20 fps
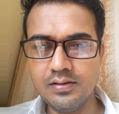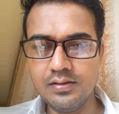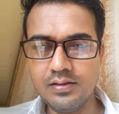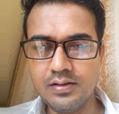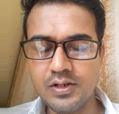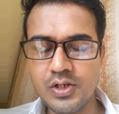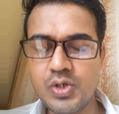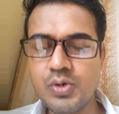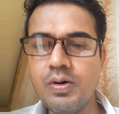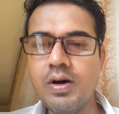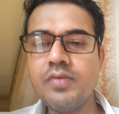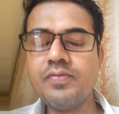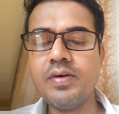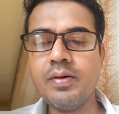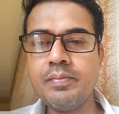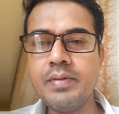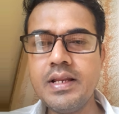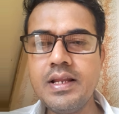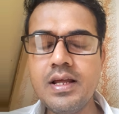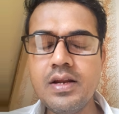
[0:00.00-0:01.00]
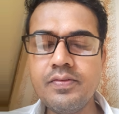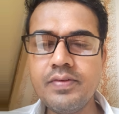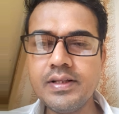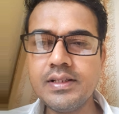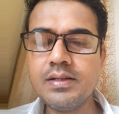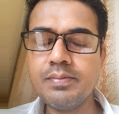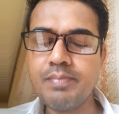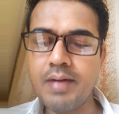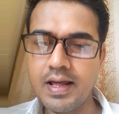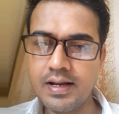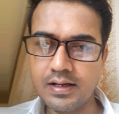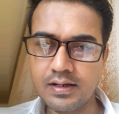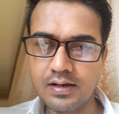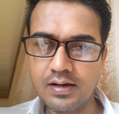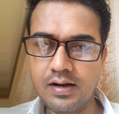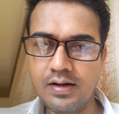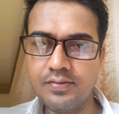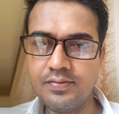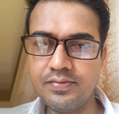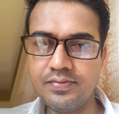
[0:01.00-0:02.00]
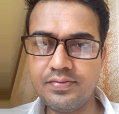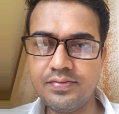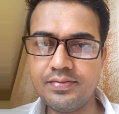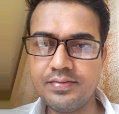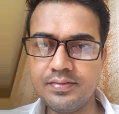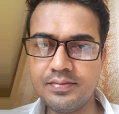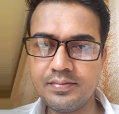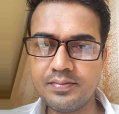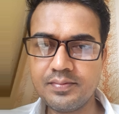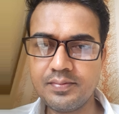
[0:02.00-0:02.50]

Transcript: You are familiar with paragraph,